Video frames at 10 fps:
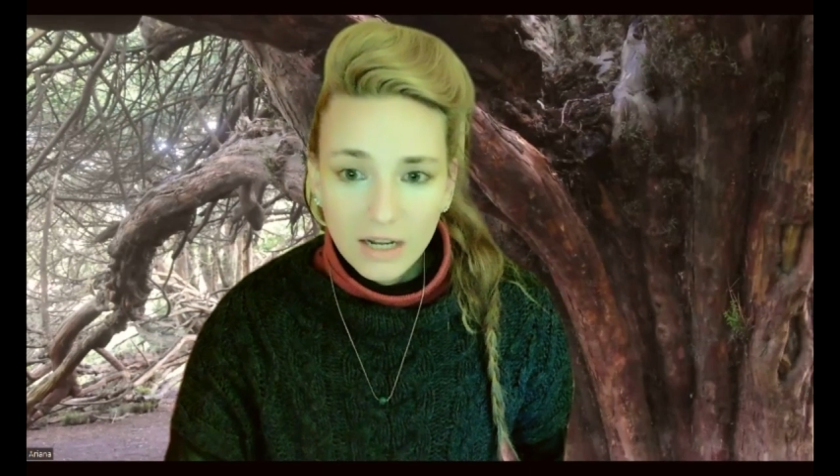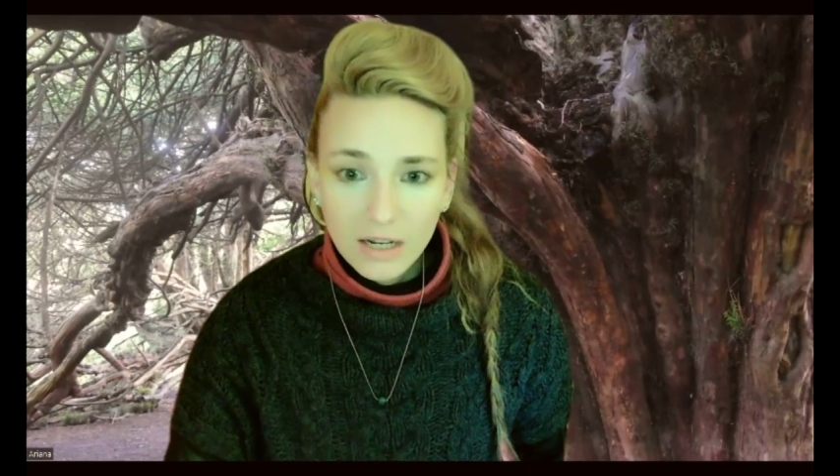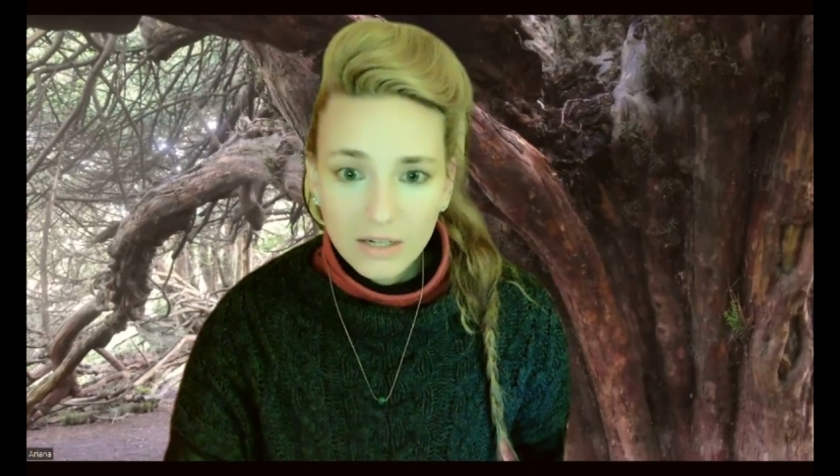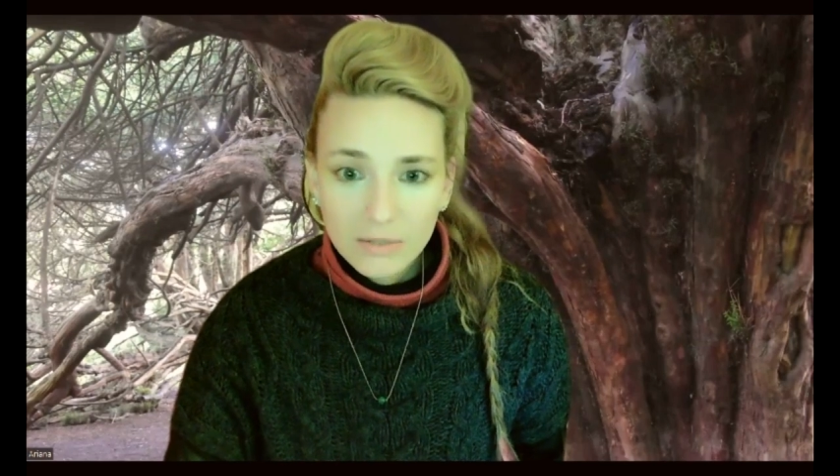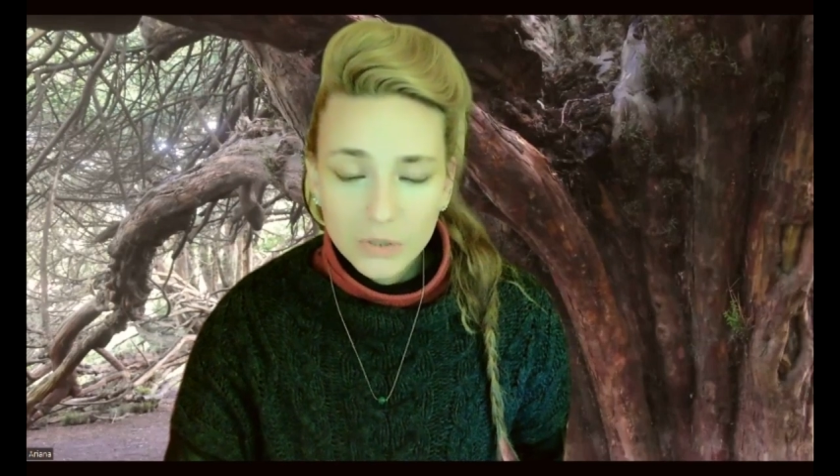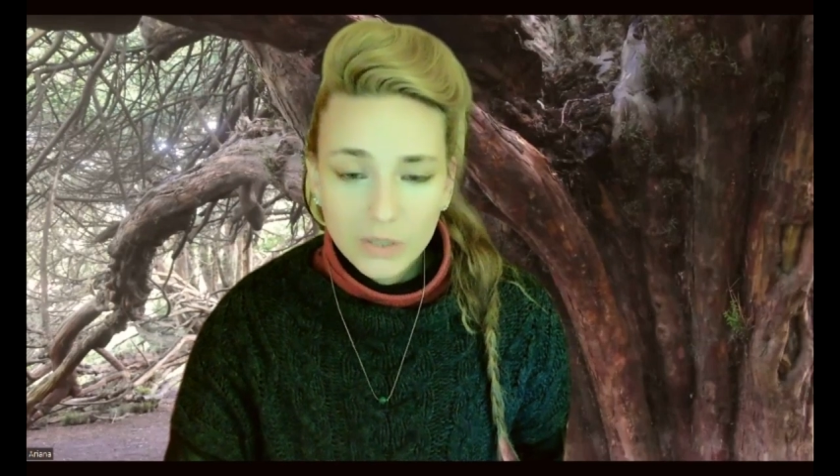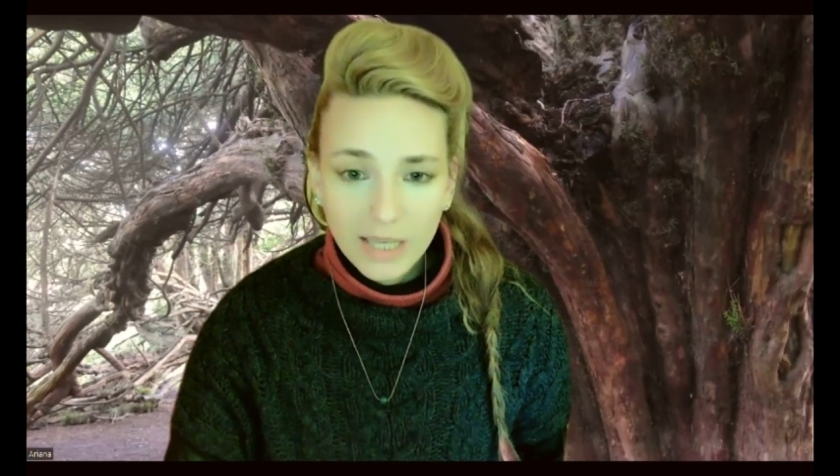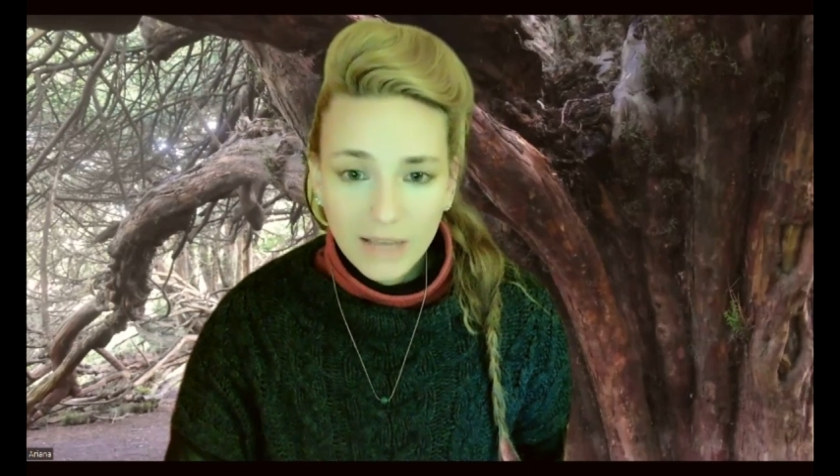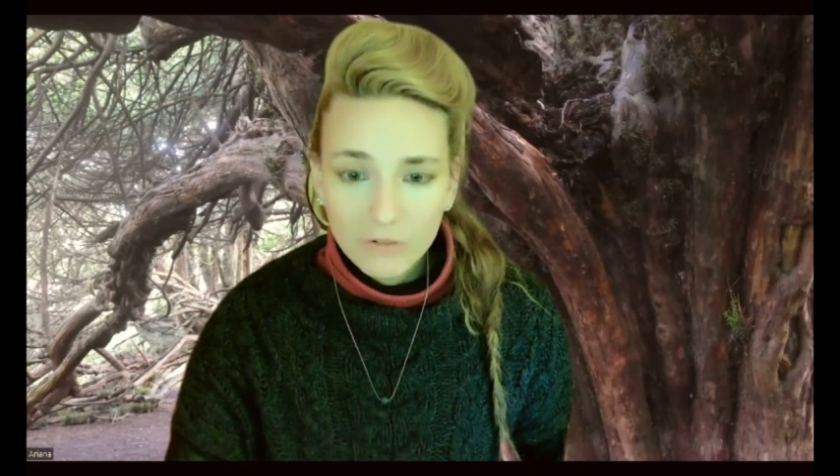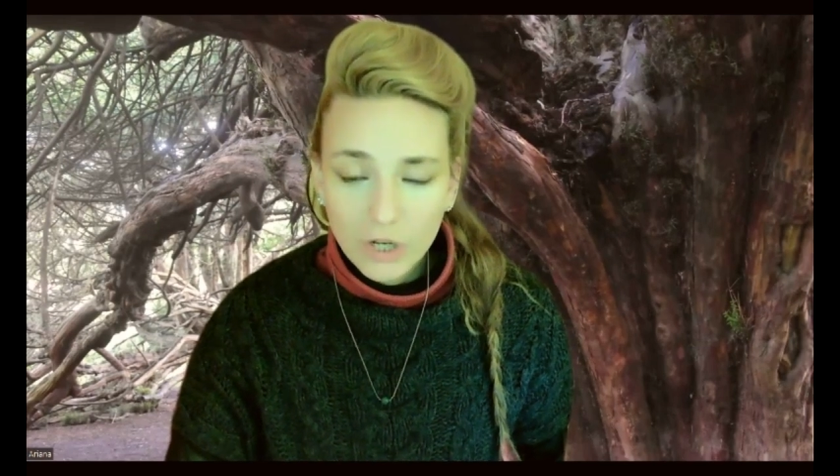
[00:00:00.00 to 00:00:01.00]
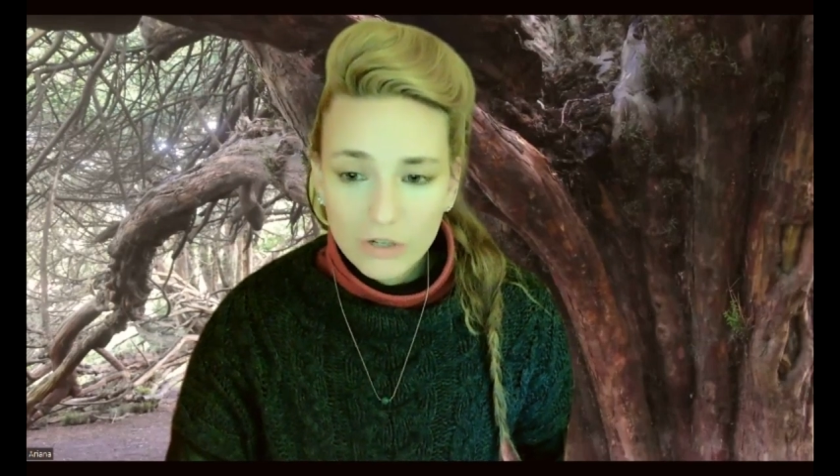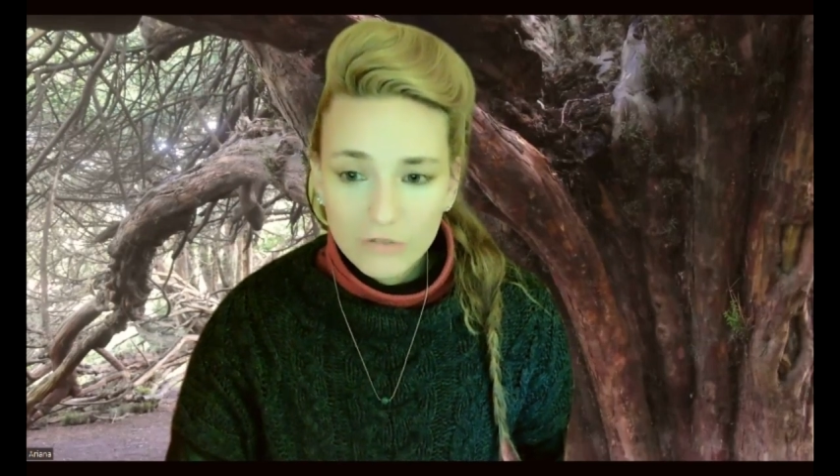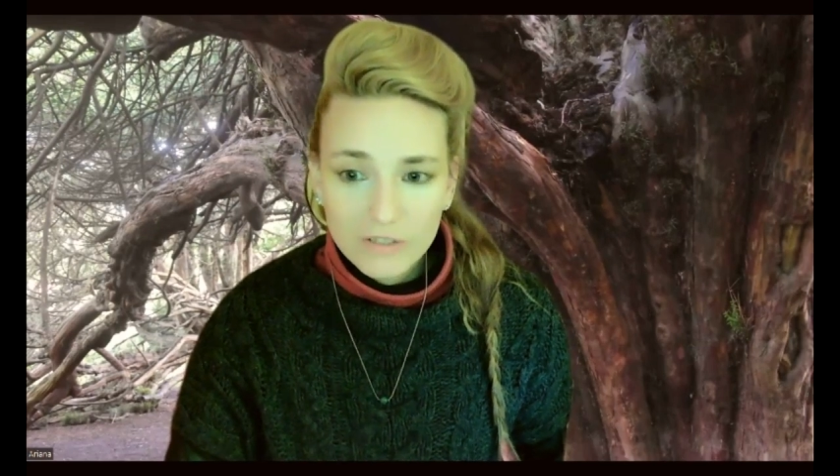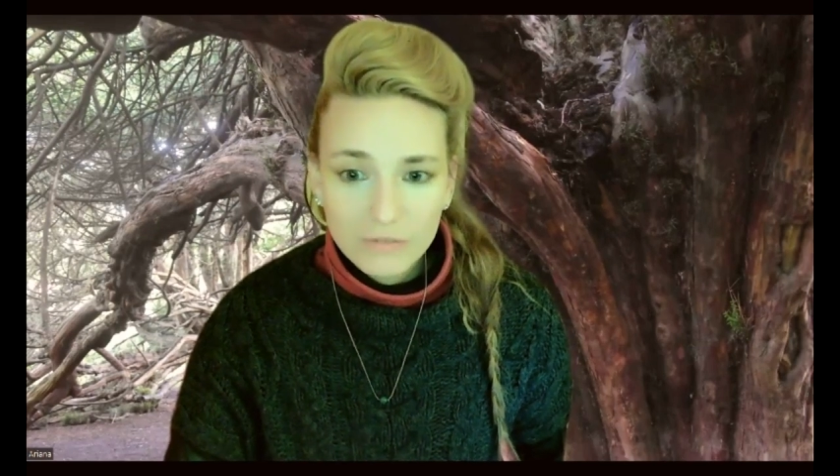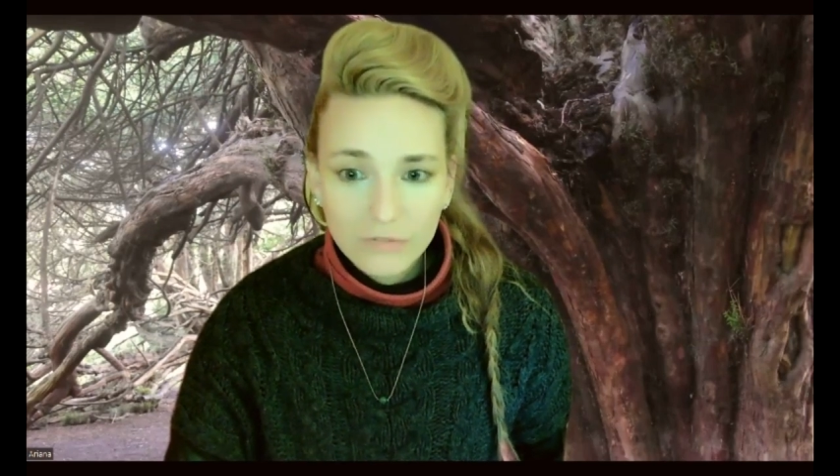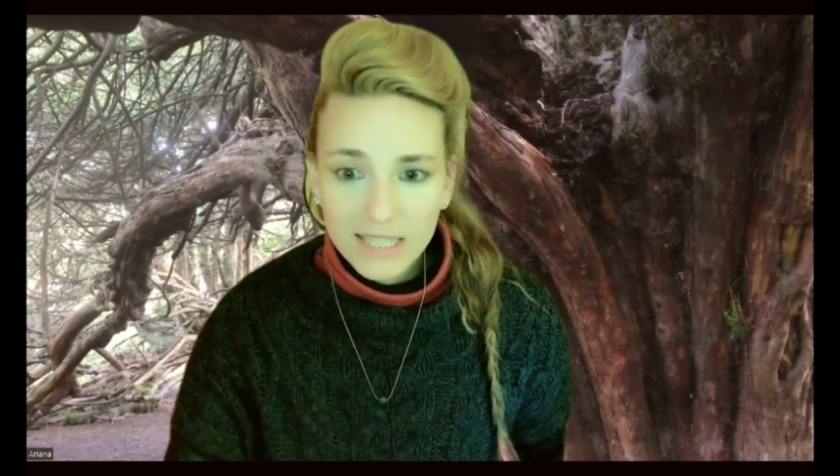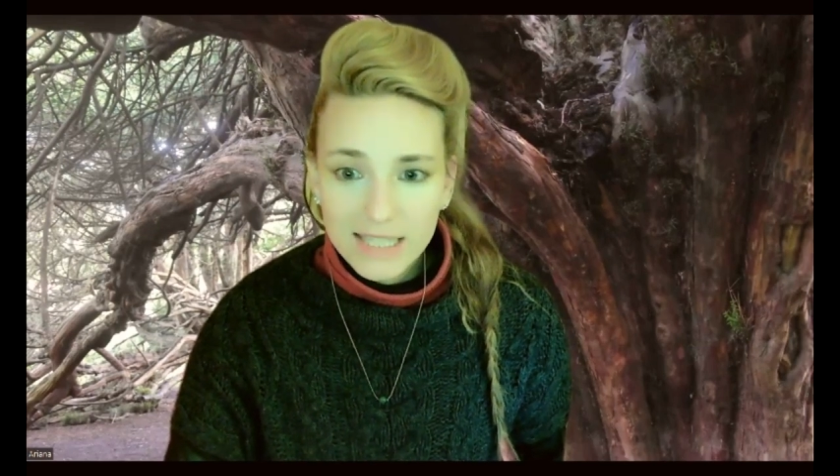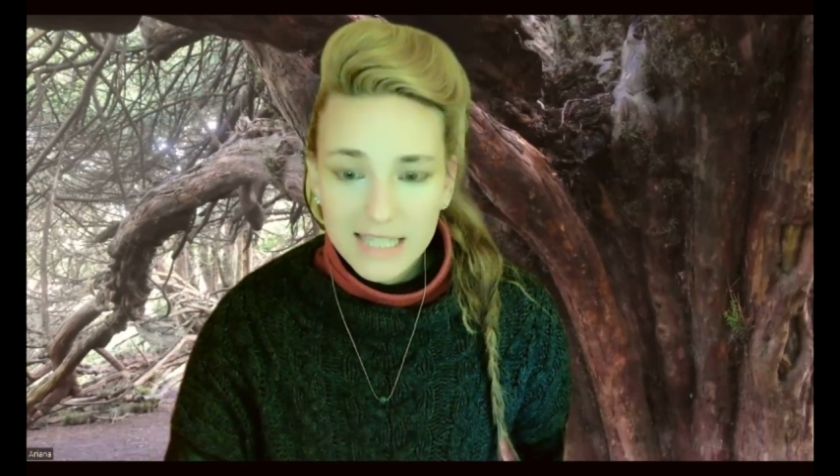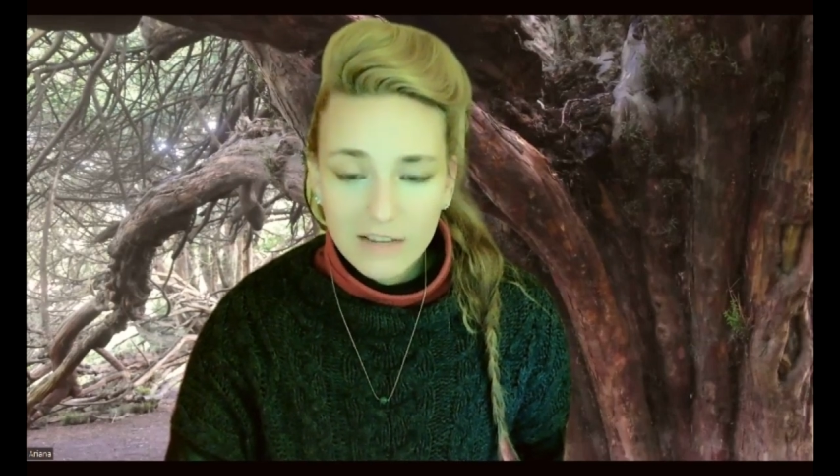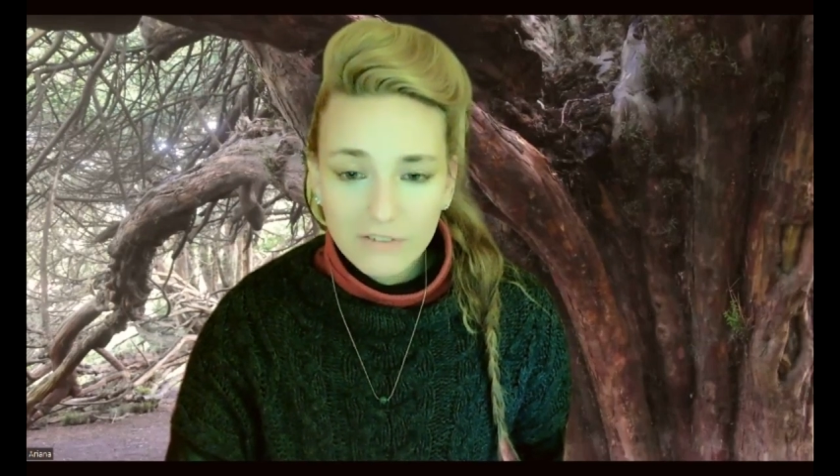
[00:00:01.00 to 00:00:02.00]
You can have a lot of different
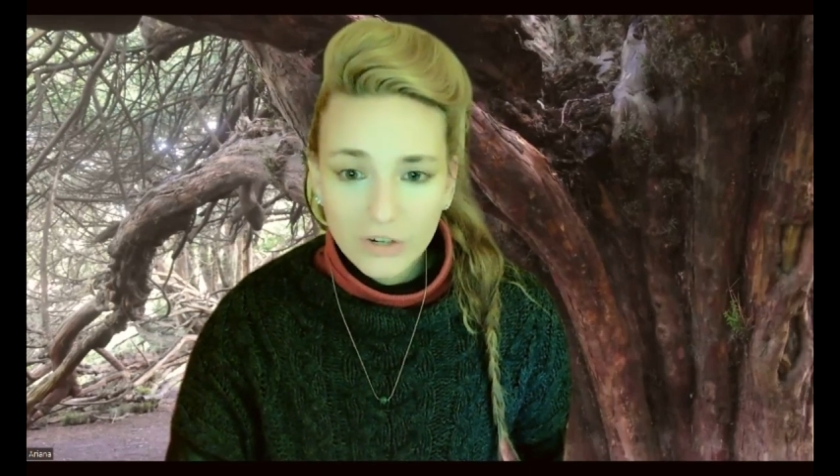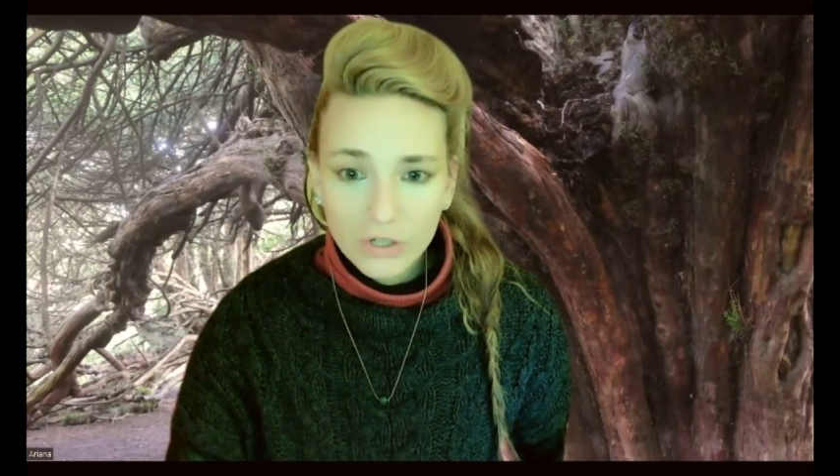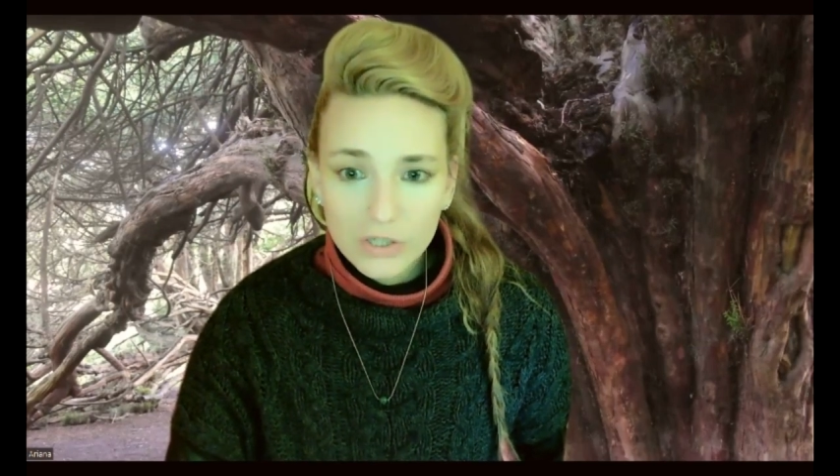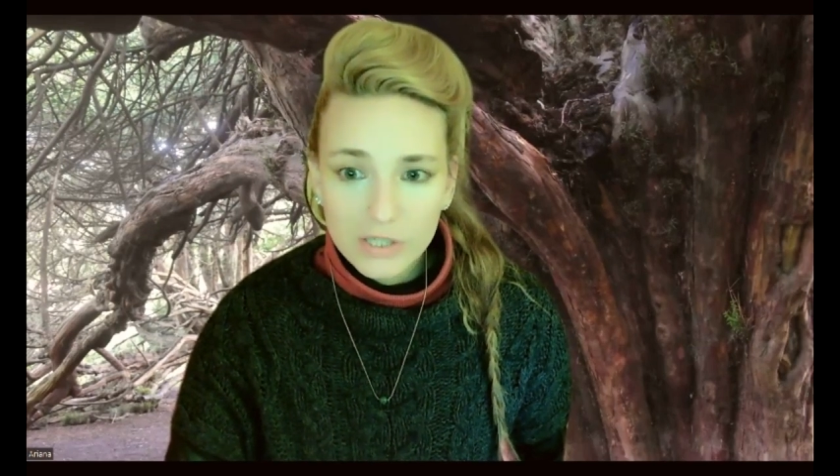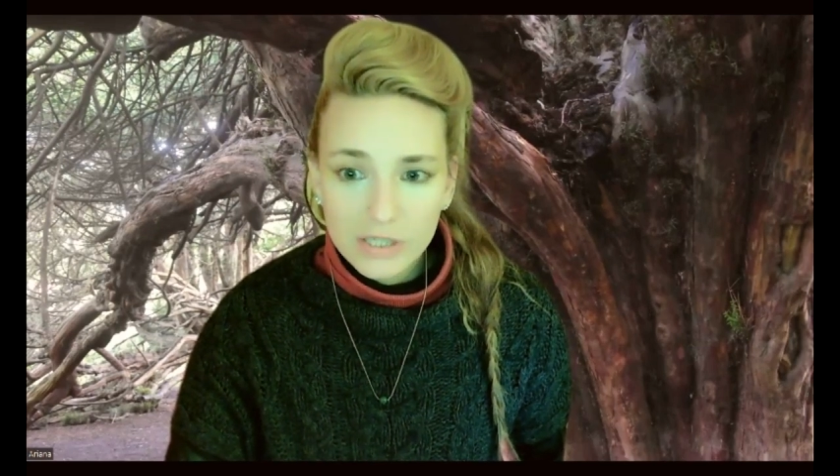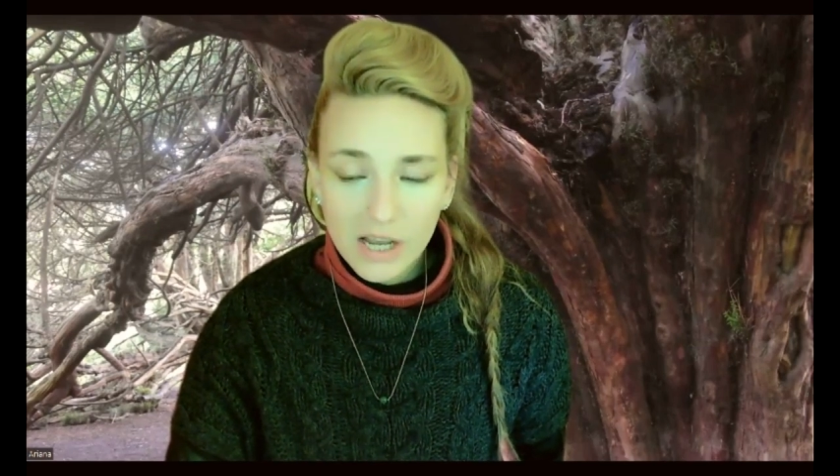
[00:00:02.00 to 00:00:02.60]
savors.